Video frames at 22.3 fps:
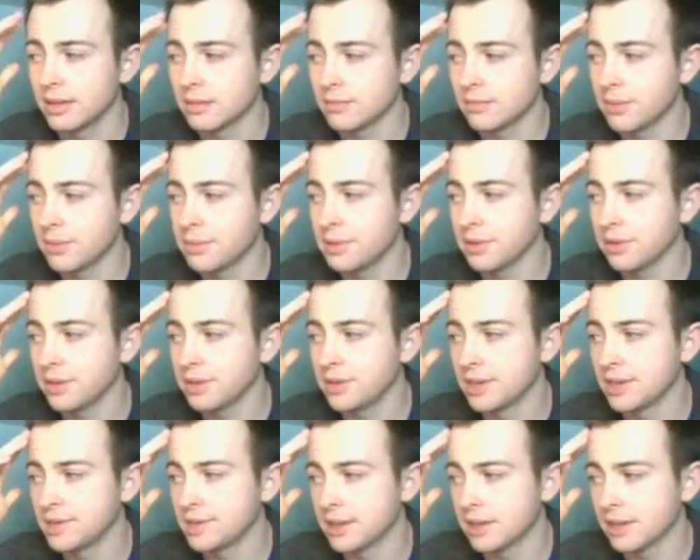Might be the only
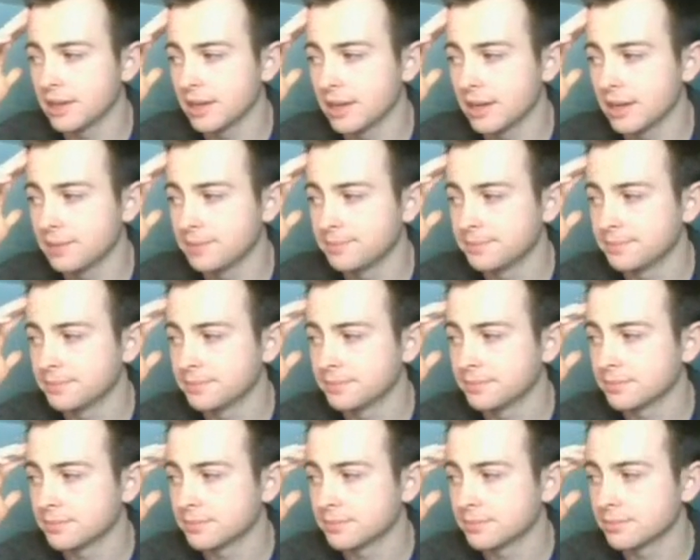chance he can get it.
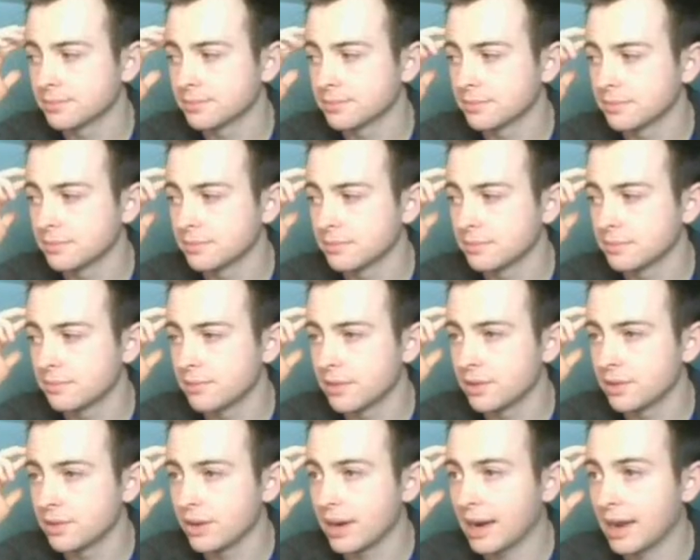
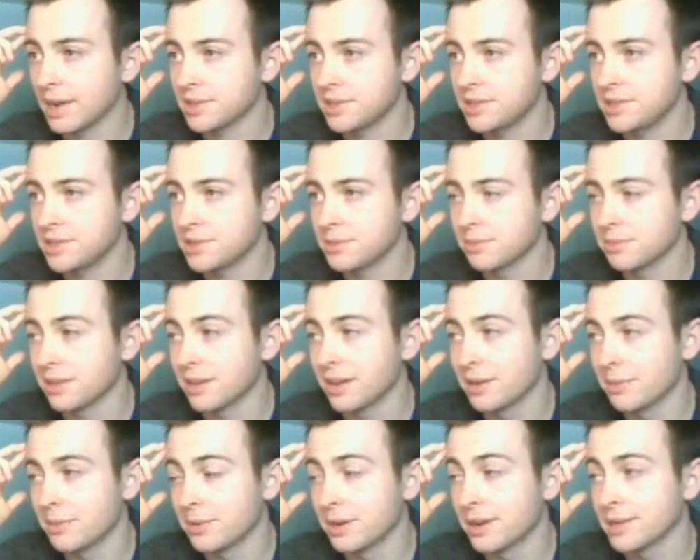Drock has to do some
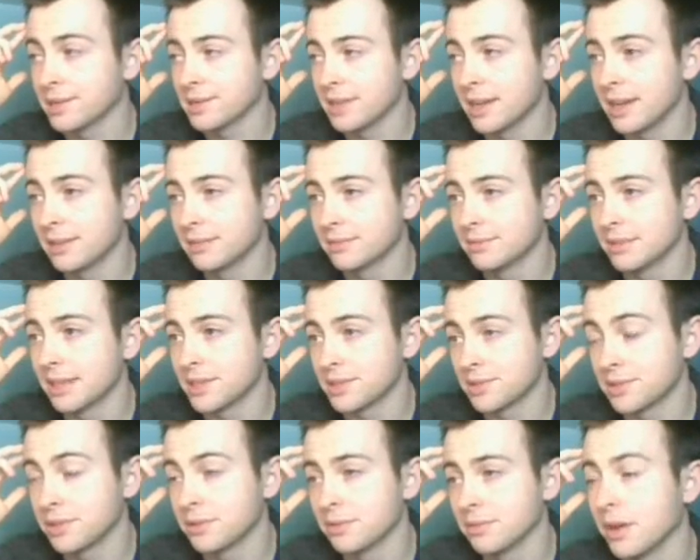God predicts. Yeah, that's
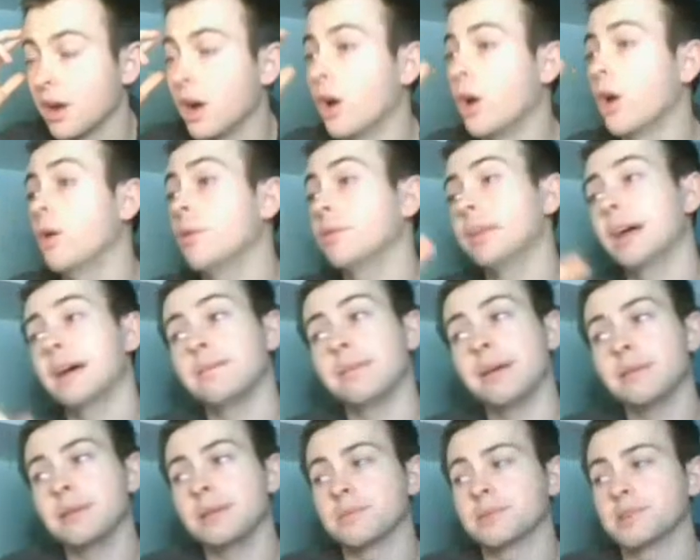true. Oh, that
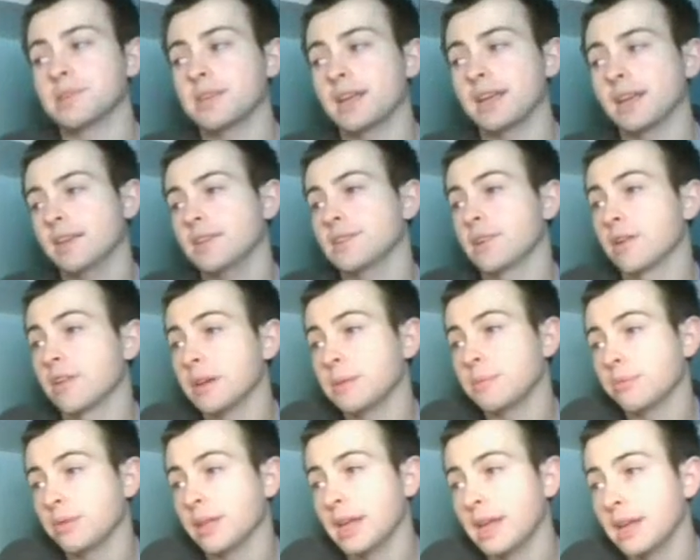might be a mistake. He's already
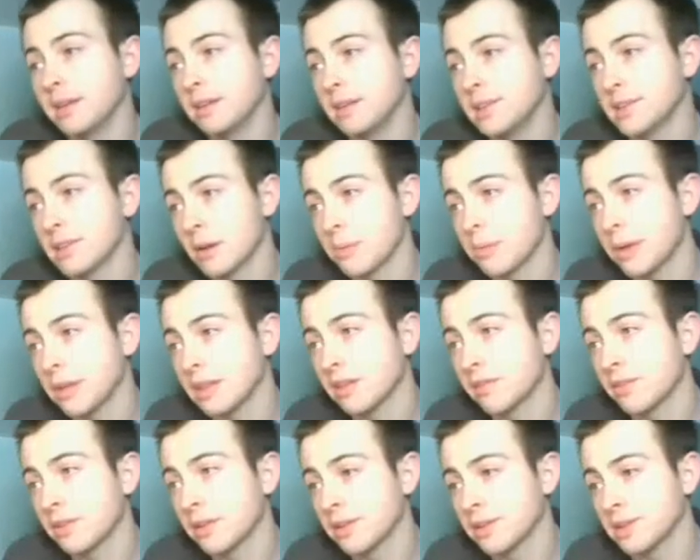played the
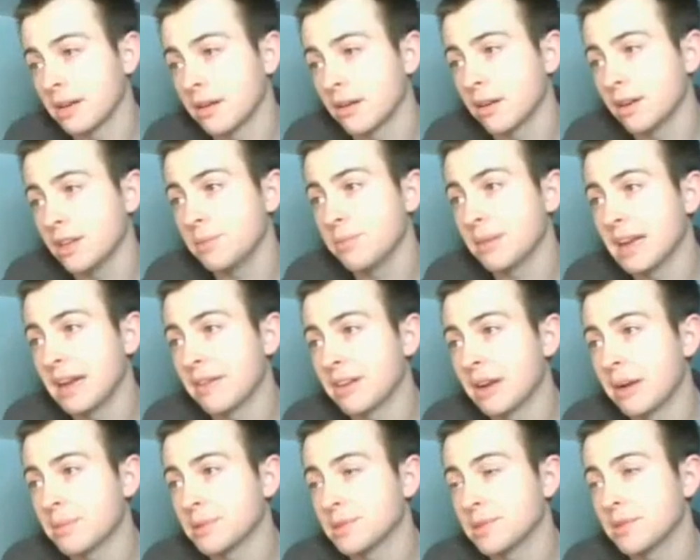Inferno Tower. You might have
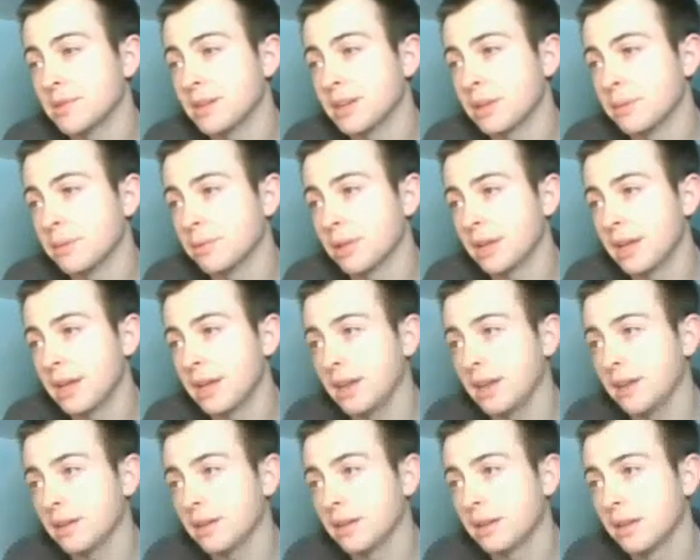an opportunity to
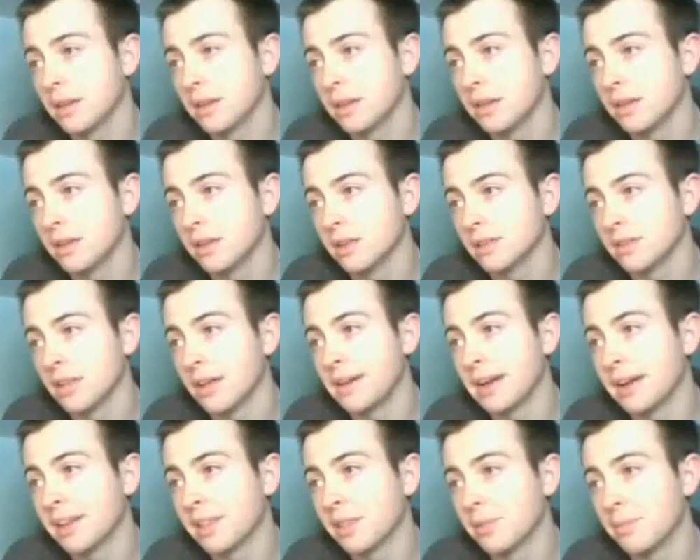play
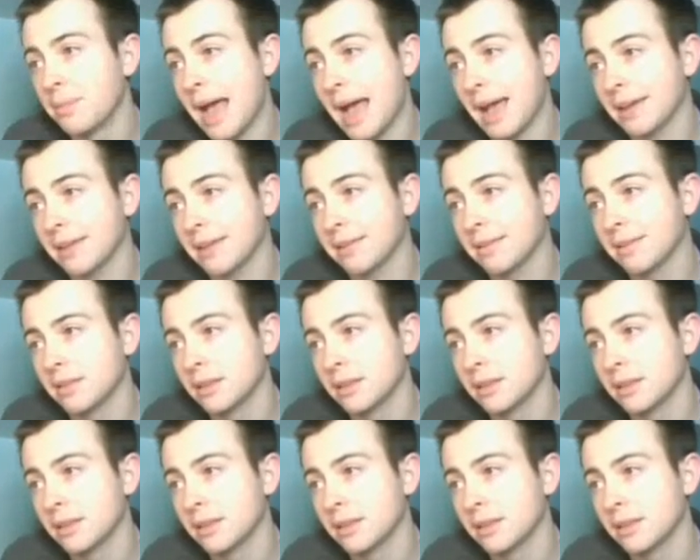Lava Hound in the back.